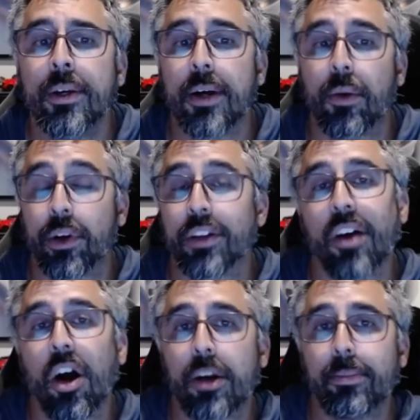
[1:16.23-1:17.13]
Uh, we're going to
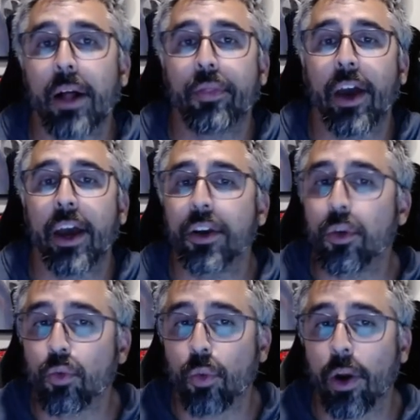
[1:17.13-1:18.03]
talk about that
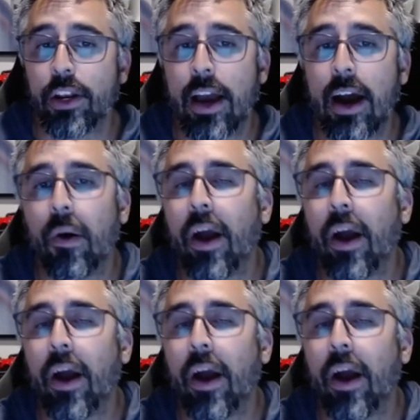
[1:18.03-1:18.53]
right now.